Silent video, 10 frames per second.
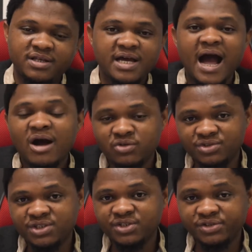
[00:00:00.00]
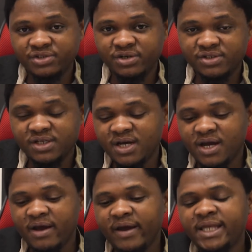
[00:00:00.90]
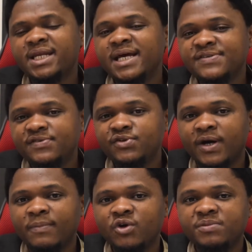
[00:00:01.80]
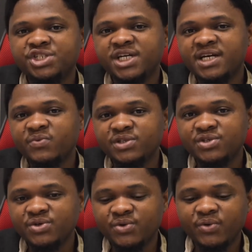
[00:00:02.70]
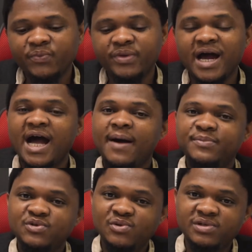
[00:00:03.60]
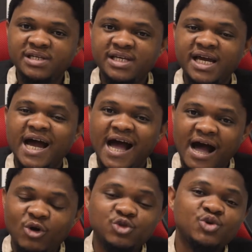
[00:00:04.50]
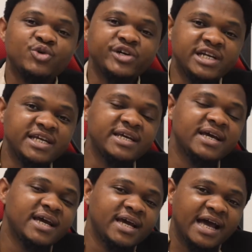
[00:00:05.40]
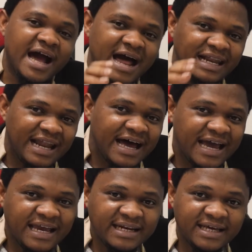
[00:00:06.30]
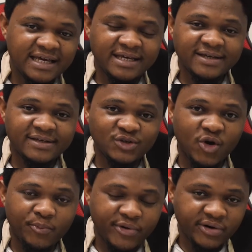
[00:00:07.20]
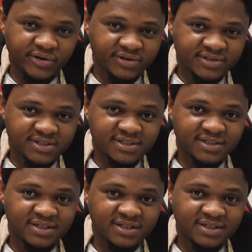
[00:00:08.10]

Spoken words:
In the next video, I'm going to be sharing with you absolutely how to really align your products